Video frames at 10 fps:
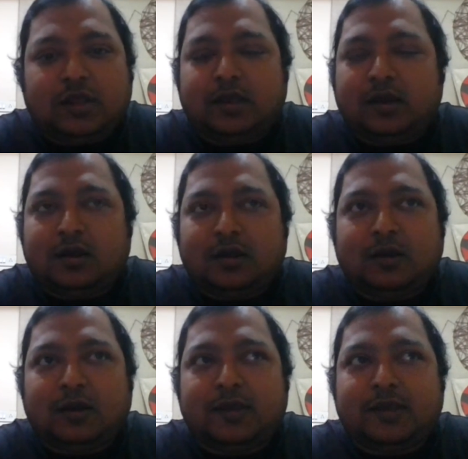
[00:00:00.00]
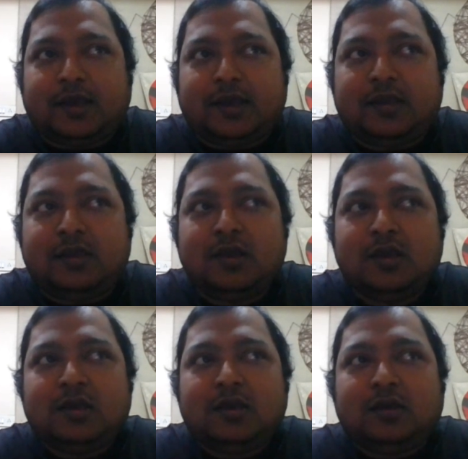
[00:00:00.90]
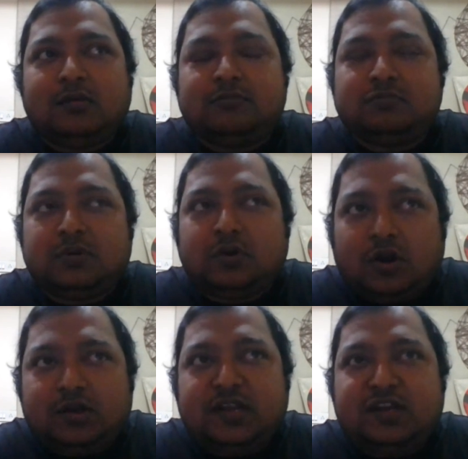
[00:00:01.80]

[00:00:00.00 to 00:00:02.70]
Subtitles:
Like I got